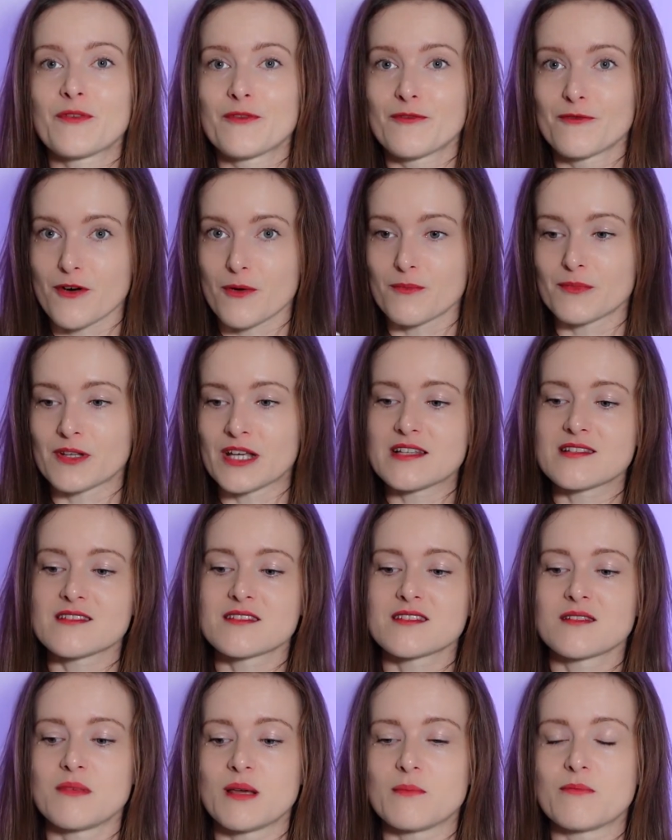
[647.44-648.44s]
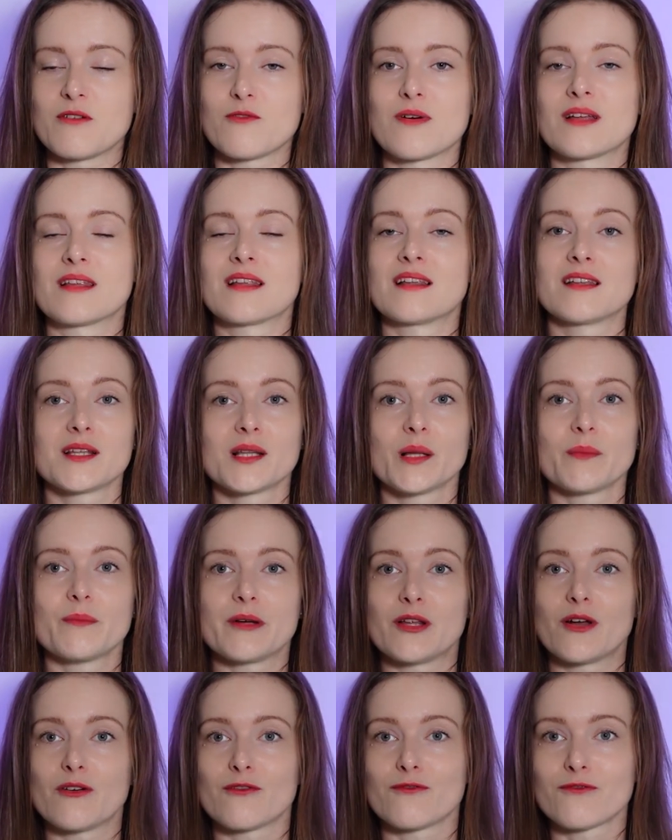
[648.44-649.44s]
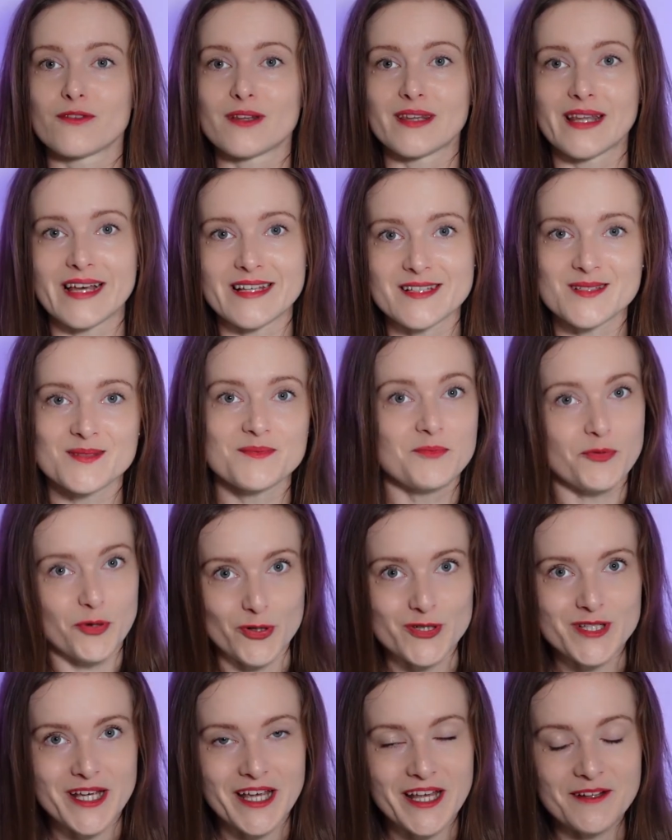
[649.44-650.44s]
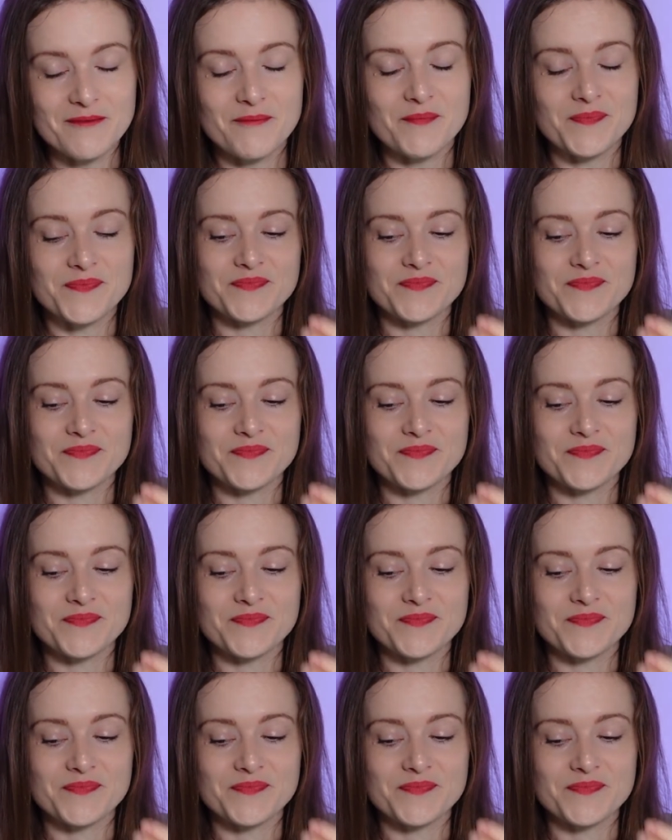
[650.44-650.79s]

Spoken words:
from this, maybe with a little bit of less protein.